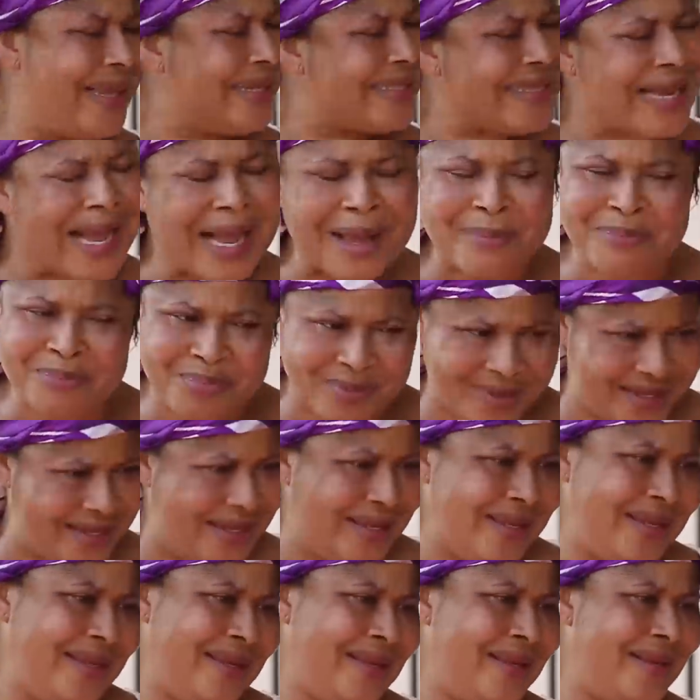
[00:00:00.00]
Let her
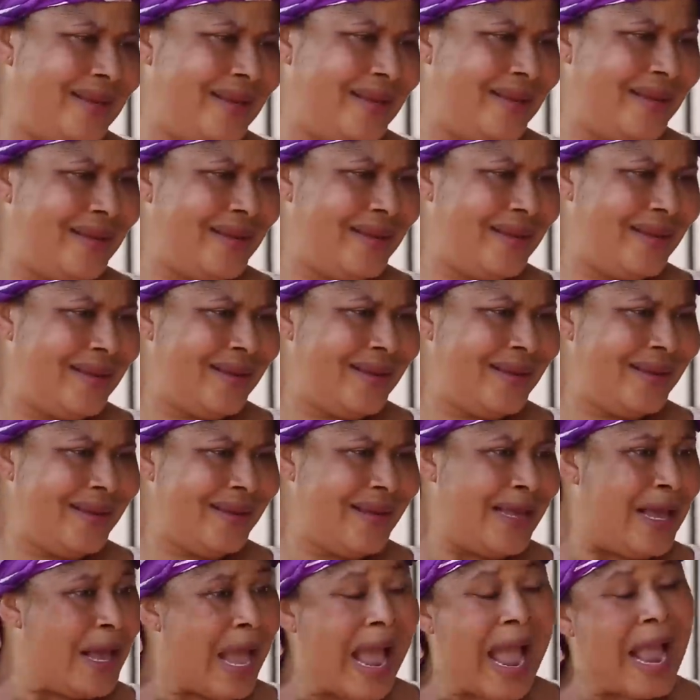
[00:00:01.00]
be.
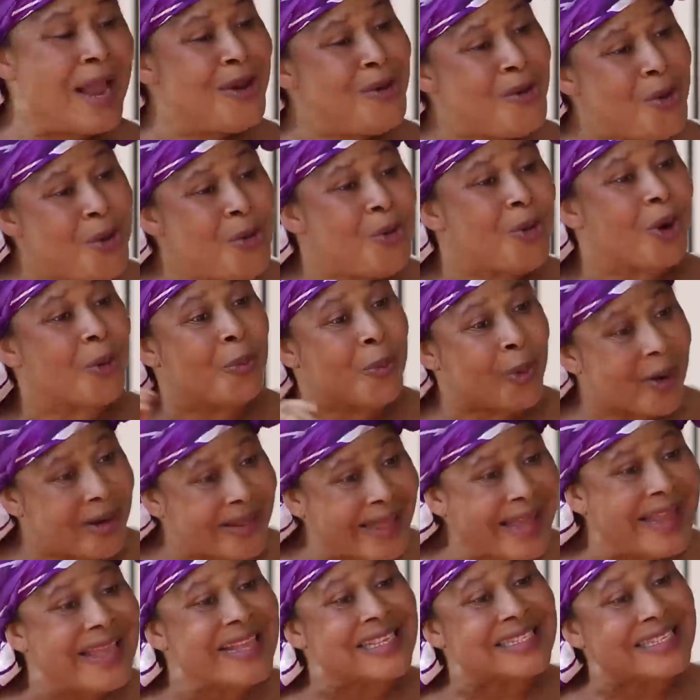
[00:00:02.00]
I know your
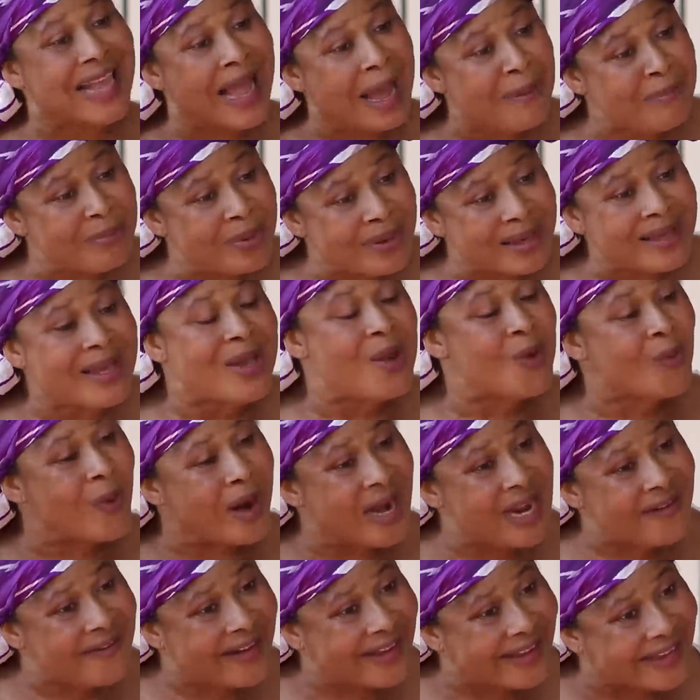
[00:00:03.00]
brother is happy
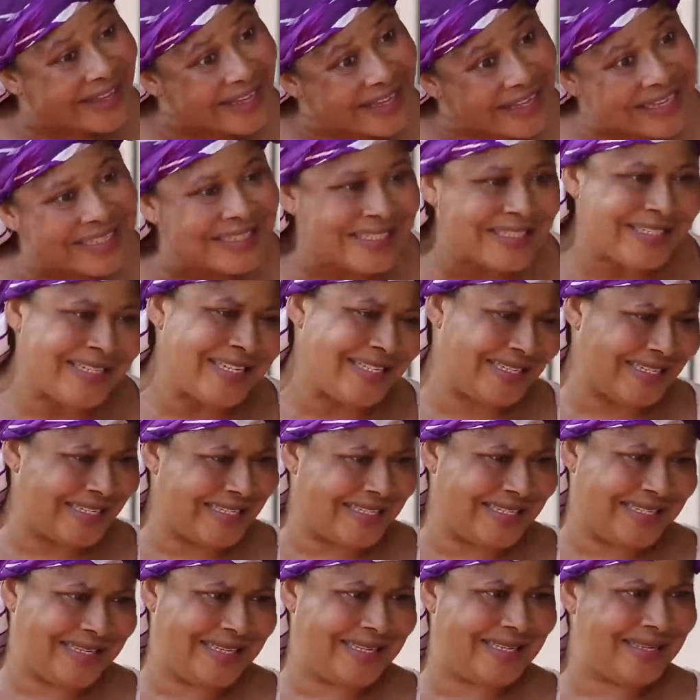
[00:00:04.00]
wherever he is in the
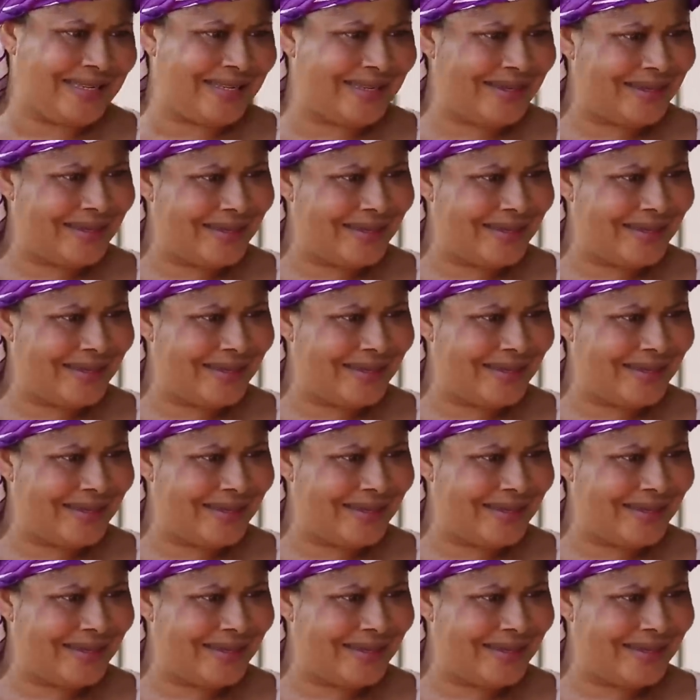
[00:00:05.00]
city.